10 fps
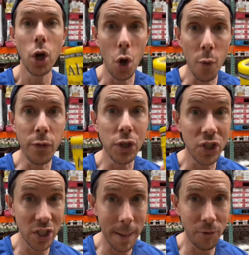go for
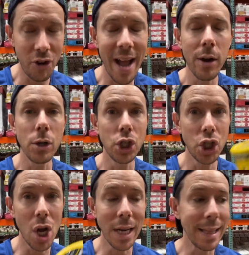Skipjack or
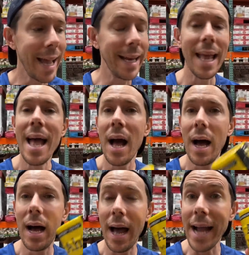Chunk Light.
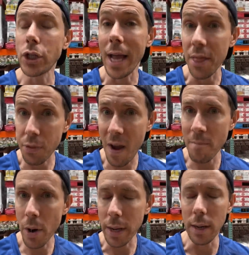Uh, actually on Thrive
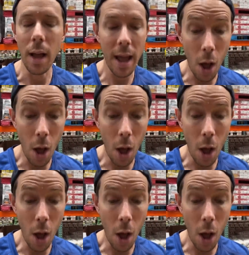Market, I